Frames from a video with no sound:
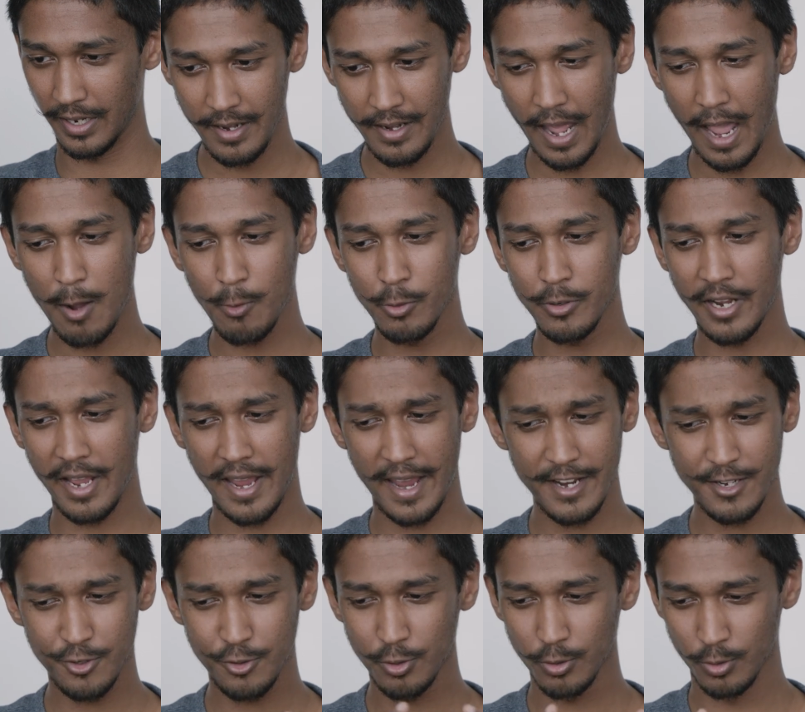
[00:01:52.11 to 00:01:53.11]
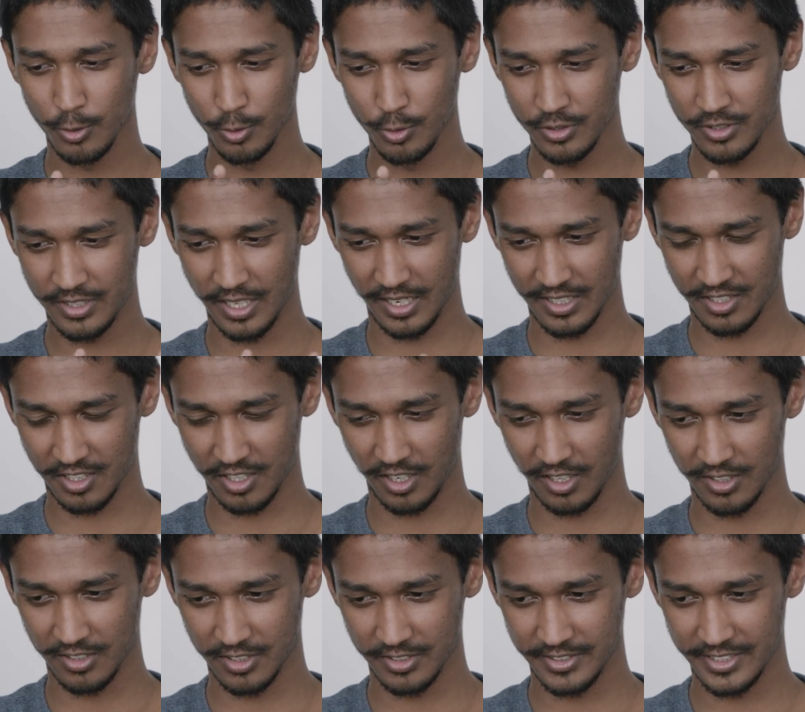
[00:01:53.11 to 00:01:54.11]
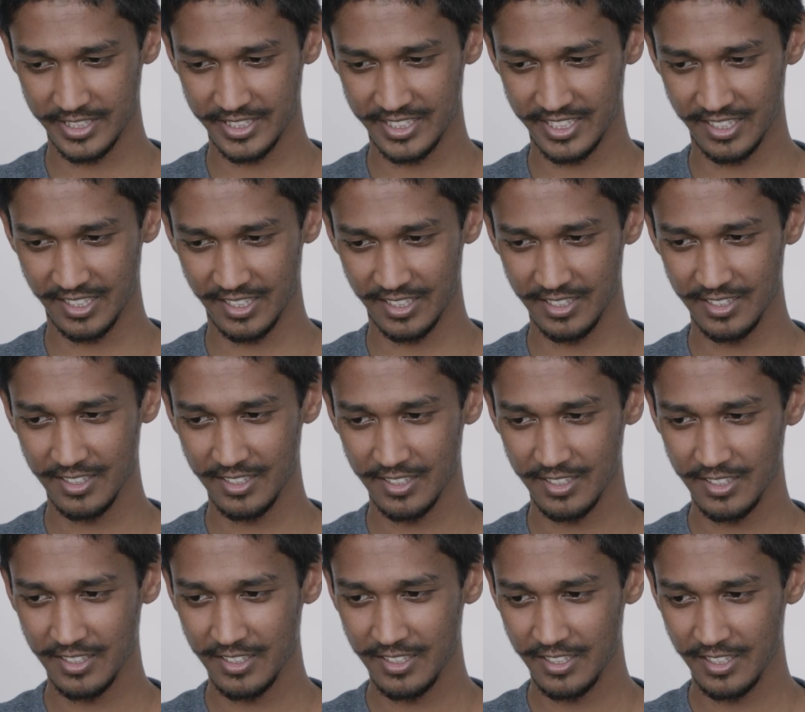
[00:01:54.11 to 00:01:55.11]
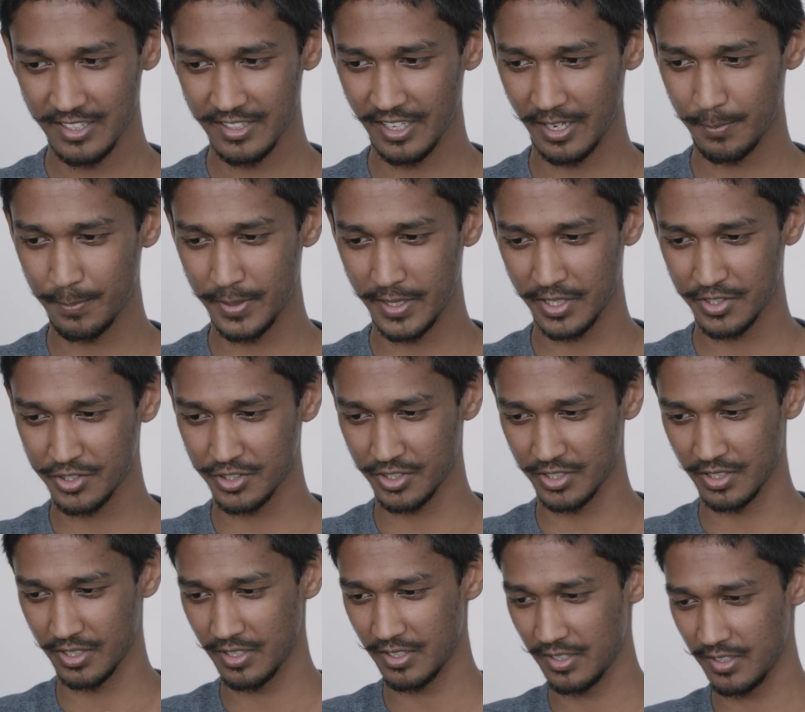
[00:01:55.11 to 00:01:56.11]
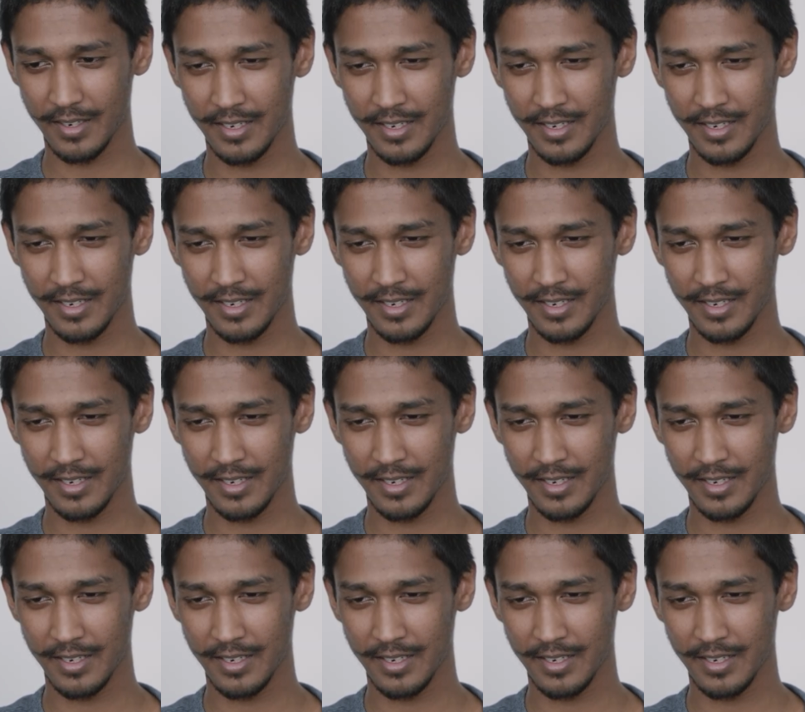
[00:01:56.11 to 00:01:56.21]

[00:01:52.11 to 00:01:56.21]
and I would hate to lose that color detail in that picture.